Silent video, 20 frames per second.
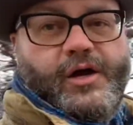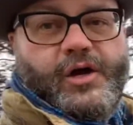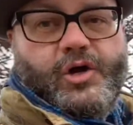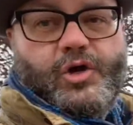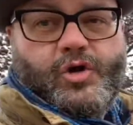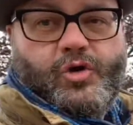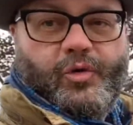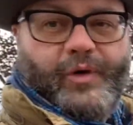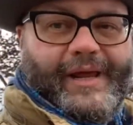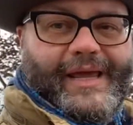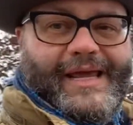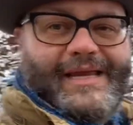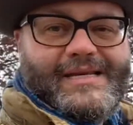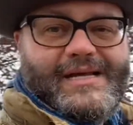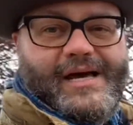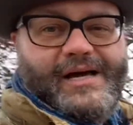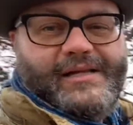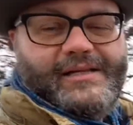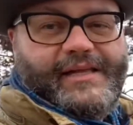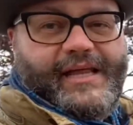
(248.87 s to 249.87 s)

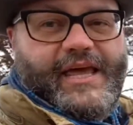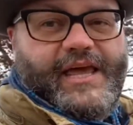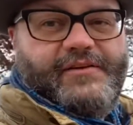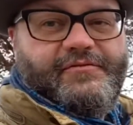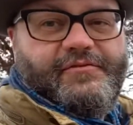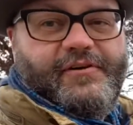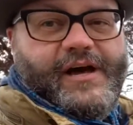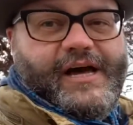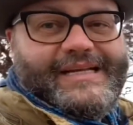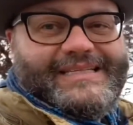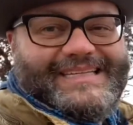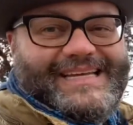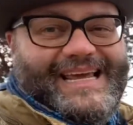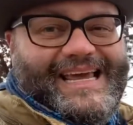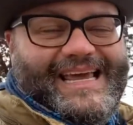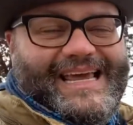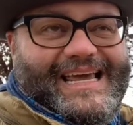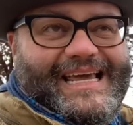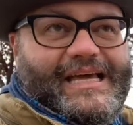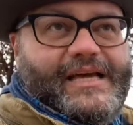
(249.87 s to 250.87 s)
green leaf
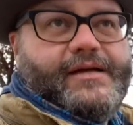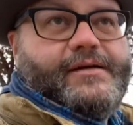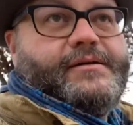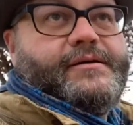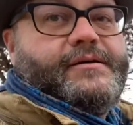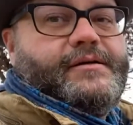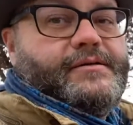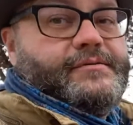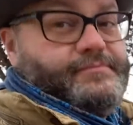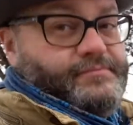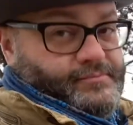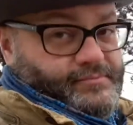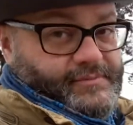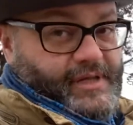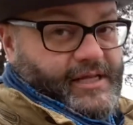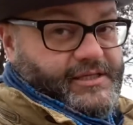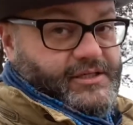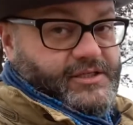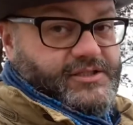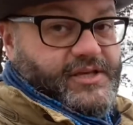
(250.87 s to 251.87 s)
tea.
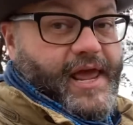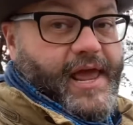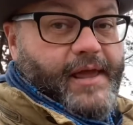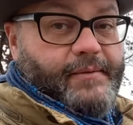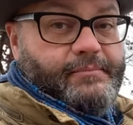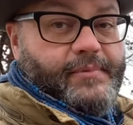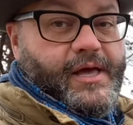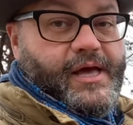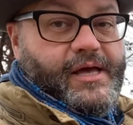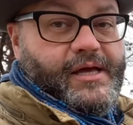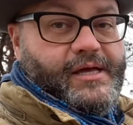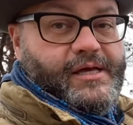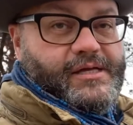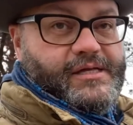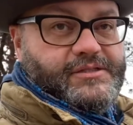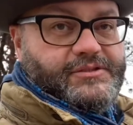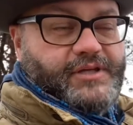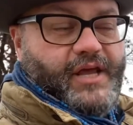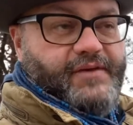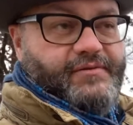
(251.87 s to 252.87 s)
That's his name,
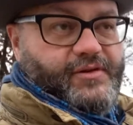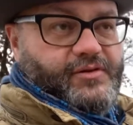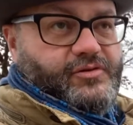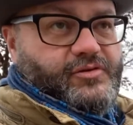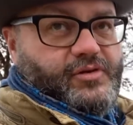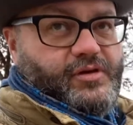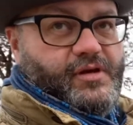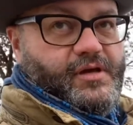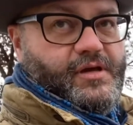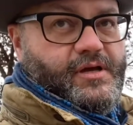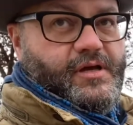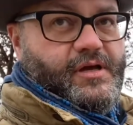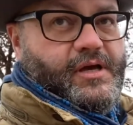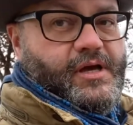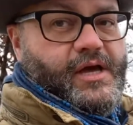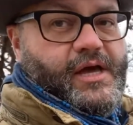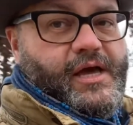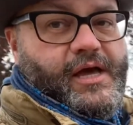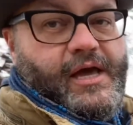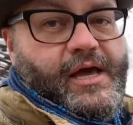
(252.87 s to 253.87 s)
Stevens,
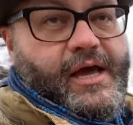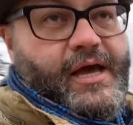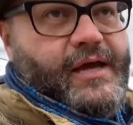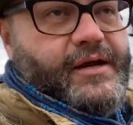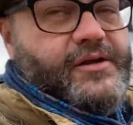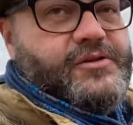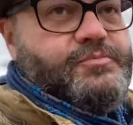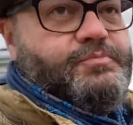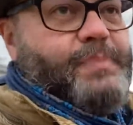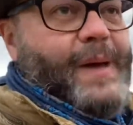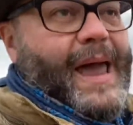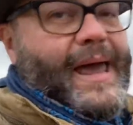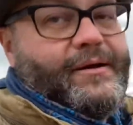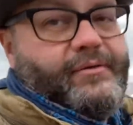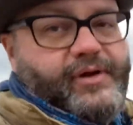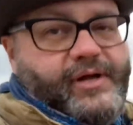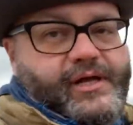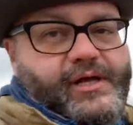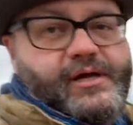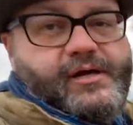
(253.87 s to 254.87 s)
and his
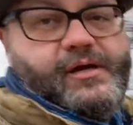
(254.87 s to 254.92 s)
battery.